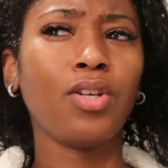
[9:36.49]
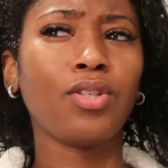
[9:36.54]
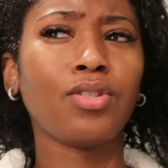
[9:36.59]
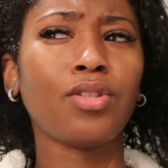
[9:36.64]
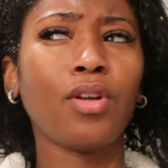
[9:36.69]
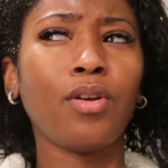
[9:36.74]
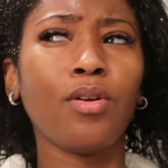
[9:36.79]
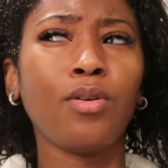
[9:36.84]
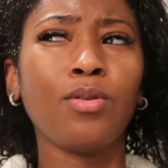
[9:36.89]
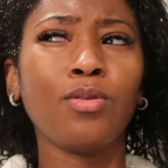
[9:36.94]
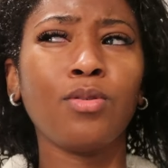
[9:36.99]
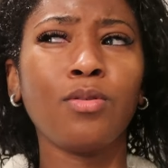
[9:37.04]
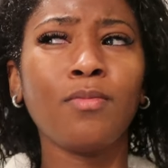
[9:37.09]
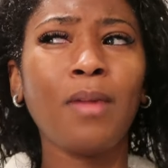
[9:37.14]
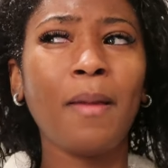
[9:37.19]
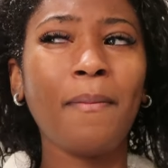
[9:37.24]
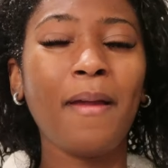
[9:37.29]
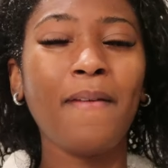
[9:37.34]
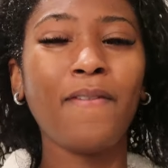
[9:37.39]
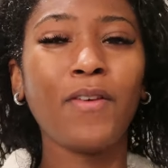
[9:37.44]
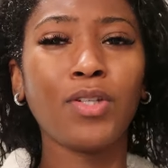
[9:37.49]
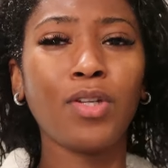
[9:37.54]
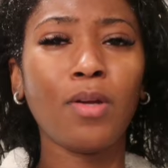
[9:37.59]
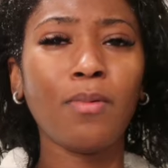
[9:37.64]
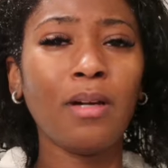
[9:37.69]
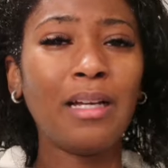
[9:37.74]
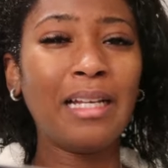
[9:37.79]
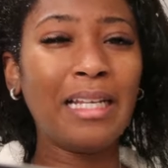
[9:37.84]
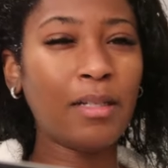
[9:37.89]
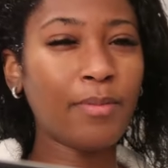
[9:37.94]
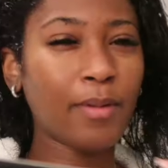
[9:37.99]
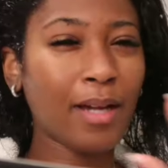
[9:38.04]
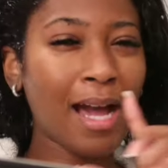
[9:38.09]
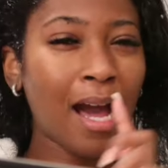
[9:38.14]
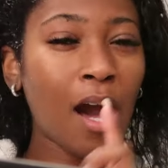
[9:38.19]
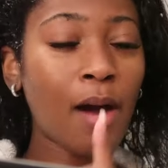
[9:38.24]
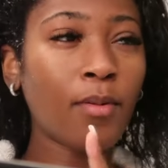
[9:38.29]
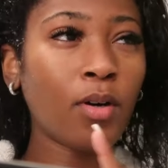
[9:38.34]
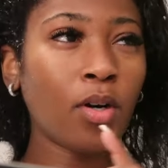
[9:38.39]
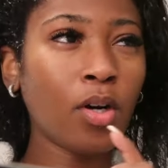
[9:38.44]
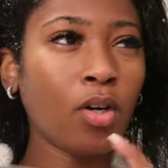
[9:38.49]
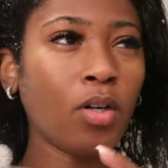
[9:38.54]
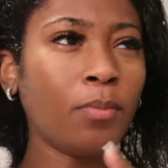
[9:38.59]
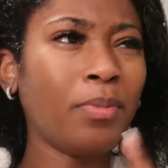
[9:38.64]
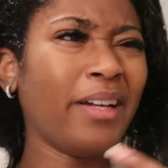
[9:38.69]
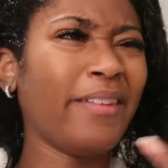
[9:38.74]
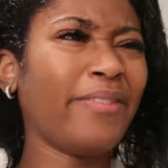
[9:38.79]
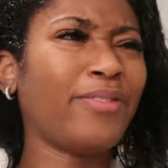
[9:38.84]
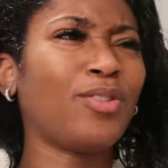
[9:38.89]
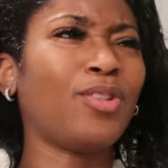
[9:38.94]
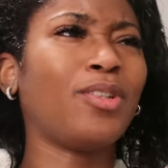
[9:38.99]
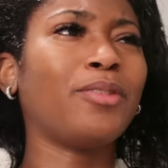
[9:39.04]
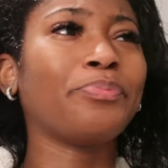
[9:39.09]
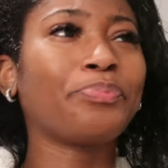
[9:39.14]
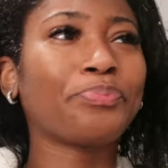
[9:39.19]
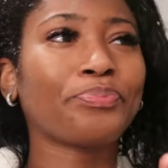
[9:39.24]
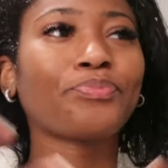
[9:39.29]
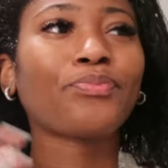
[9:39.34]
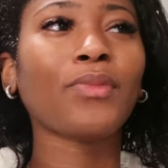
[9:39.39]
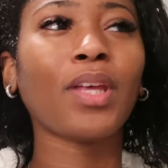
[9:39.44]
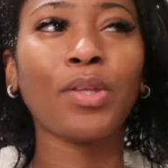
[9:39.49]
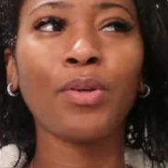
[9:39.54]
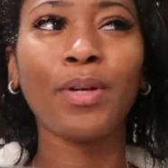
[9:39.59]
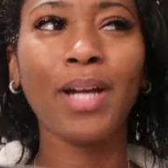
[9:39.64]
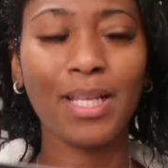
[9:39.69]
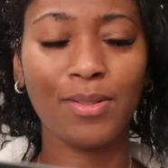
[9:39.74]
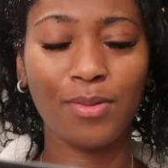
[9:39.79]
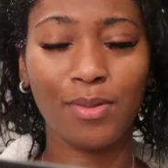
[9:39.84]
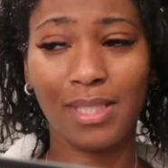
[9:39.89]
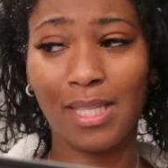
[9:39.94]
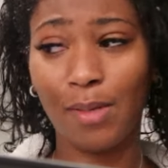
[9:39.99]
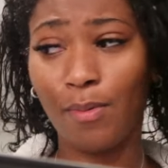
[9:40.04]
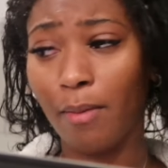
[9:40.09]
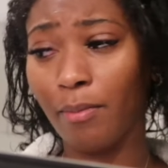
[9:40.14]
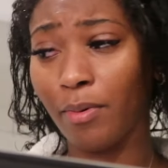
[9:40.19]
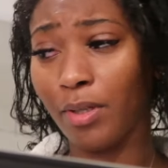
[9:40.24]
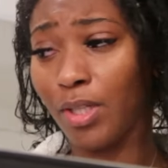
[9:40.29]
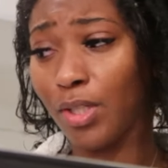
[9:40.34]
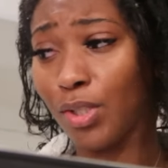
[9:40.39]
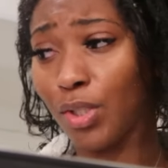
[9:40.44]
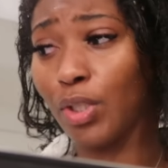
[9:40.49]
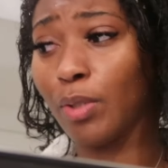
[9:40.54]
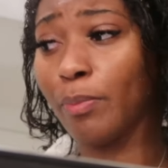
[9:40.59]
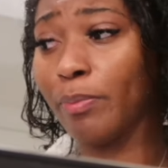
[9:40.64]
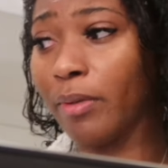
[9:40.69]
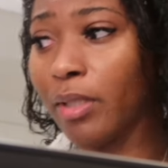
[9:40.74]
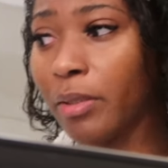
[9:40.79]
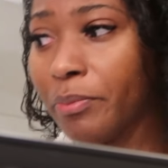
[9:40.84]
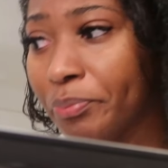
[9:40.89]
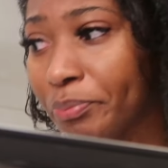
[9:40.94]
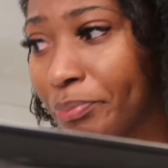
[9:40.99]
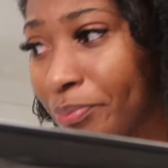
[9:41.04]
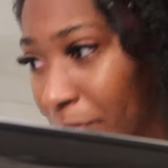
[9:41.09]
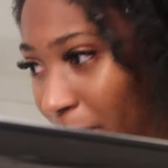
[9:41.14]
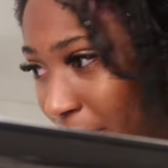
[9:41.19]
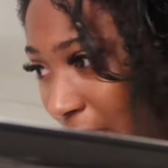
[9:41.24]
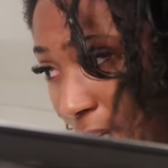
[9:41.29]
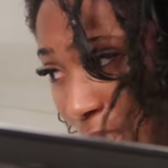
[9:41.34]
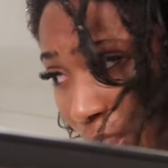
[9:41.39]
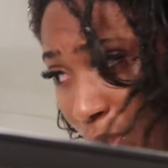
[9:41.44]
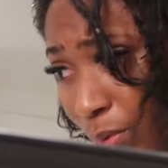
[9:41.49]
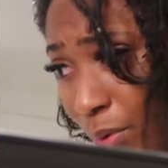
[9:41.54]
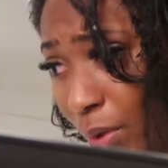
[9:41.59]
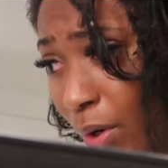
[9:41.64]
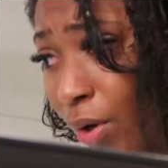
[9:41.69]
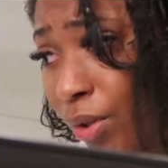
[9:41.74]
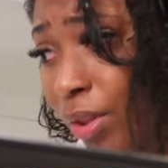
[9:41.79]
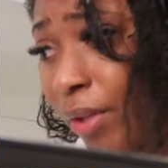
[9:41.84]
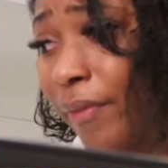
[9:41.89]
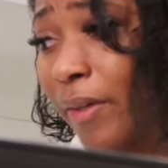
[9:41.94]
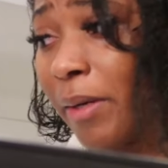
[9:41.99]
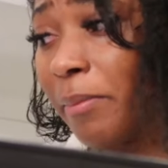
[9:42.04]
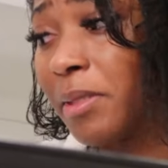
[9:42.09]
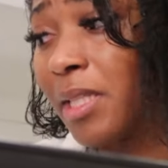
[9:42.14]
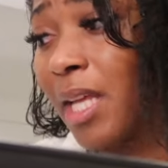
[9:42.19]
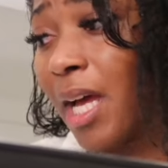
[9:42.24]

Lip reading: So maybe if I do put a little bit of almond oil, but if not, you guys will see what I'm gonna do. But catch you on the flip